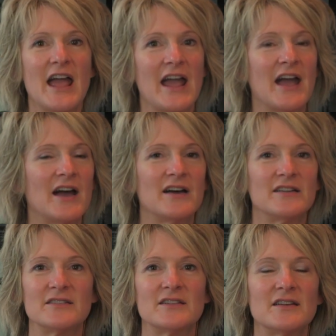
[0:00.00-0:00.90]

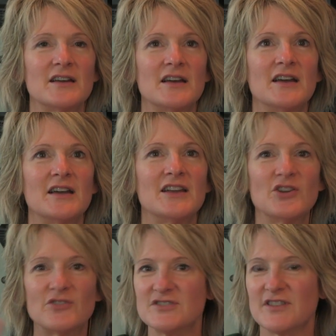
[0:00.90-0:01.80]
And
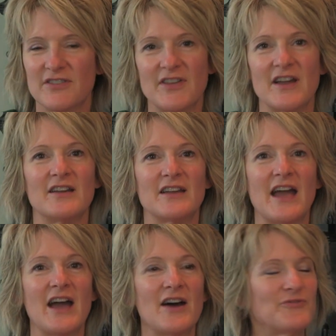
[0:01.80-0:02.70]
here's the thing,
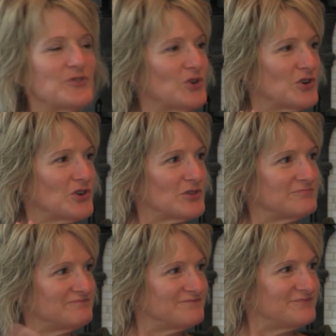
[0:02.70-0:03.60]

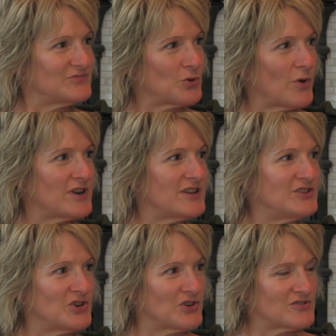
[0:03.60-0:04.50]
after 20
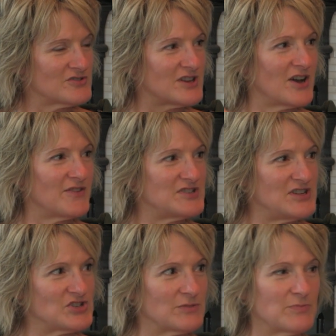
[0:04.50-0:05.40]
years of
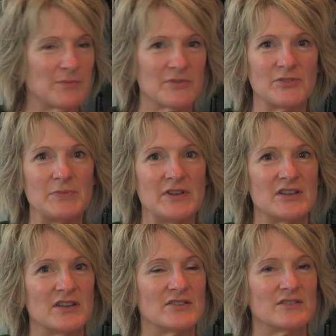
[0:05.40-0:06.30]
teaching public
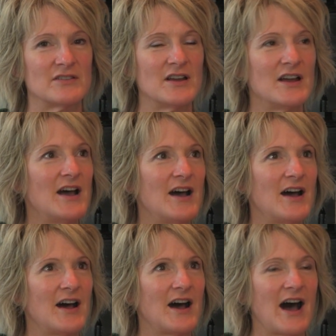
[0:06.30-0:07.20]
speaking,
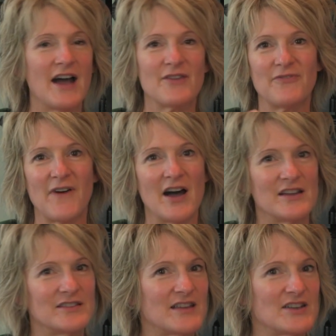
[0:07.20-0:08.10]
I
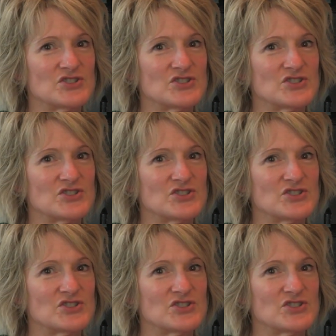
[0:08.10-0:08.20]
find that